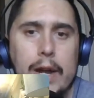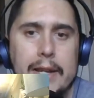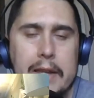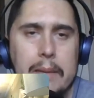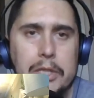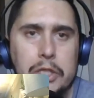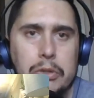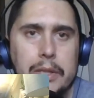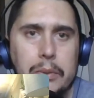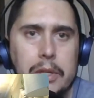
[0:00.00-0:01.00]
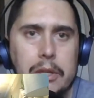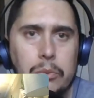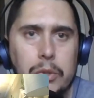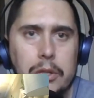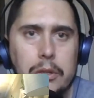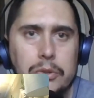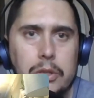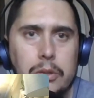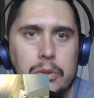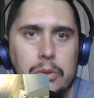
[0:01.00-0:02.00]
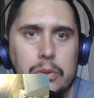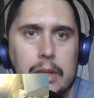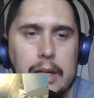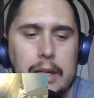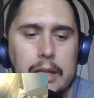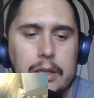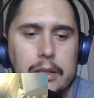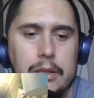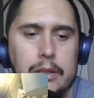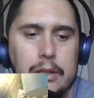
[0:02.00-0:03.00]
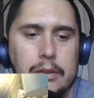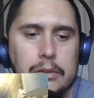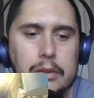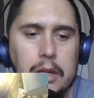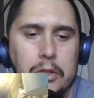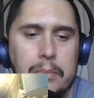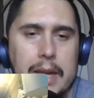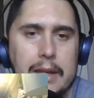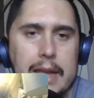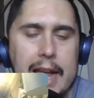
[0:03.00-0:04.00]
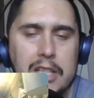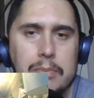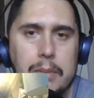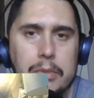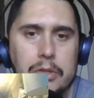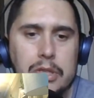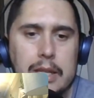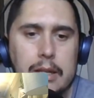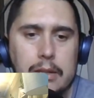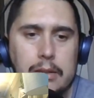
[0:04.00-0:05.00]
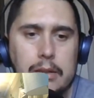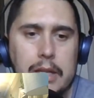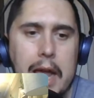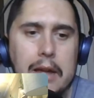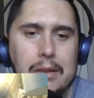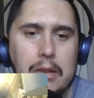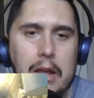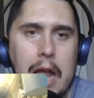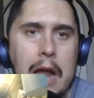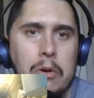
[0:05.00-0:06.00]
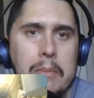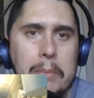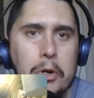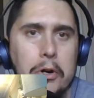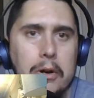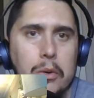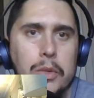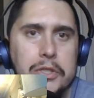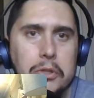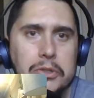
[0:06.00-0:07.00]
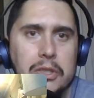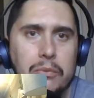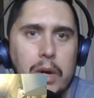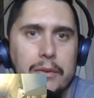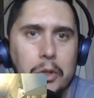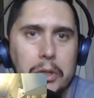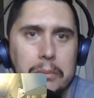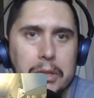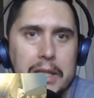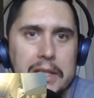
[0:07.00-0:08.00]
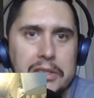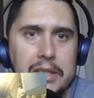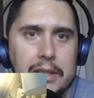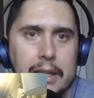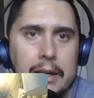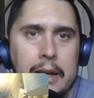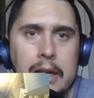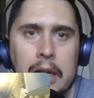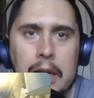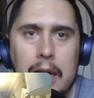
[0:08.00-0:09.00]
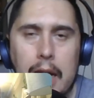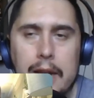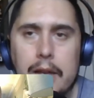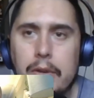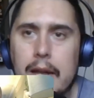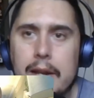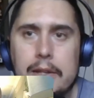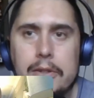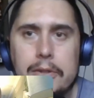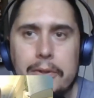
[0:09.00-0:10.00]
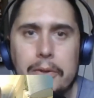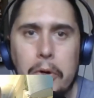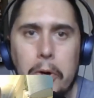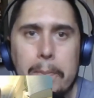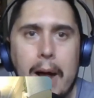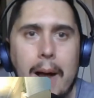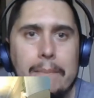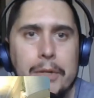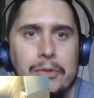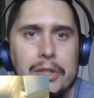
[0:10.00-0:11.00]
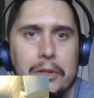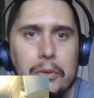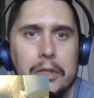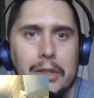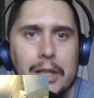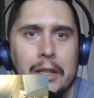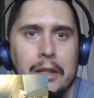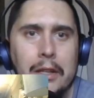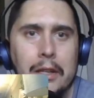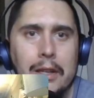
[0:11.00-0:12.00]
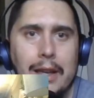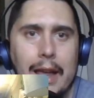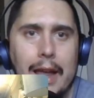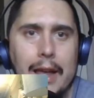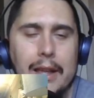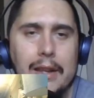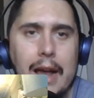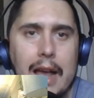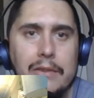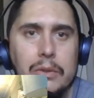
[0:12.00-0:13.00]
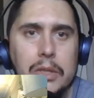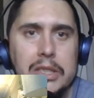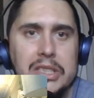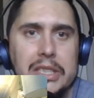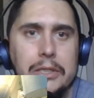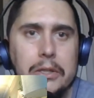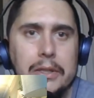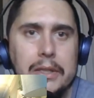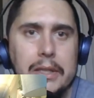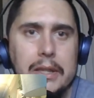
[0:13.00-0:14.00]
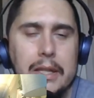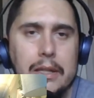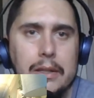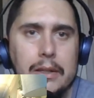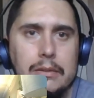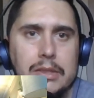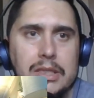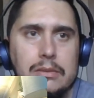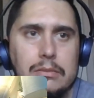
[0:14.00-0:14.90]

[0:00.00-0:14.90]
great chemistry with those two other main cast members, and yeah, like I remember her on Wizards of Waverly Place, and then I never got into her pop music really, and I haven't really seen her in anything